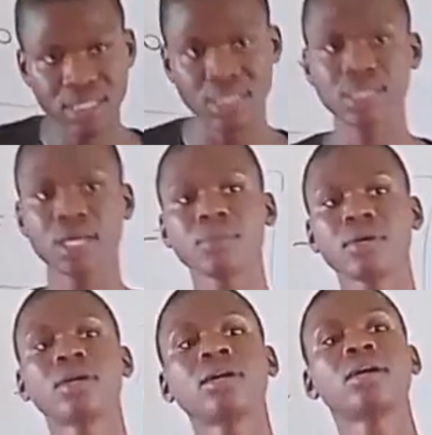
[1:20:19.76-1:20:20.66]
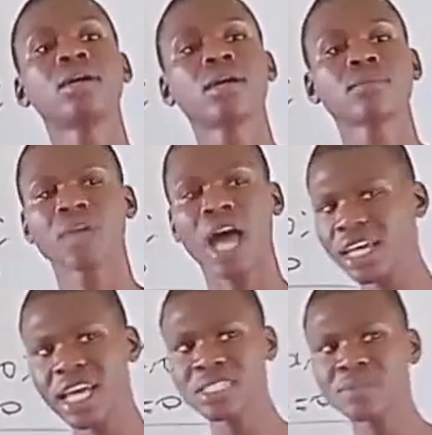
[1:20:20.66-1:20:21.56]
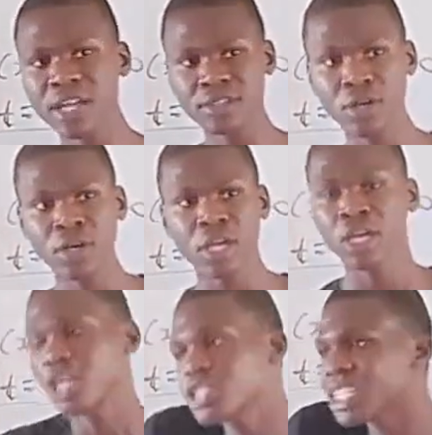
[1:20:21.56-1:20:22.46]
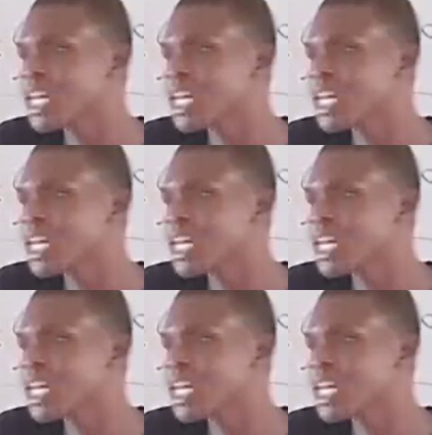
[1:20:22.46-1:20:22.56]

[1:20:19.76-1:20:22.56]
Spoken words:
system. Are you getting that though? It's just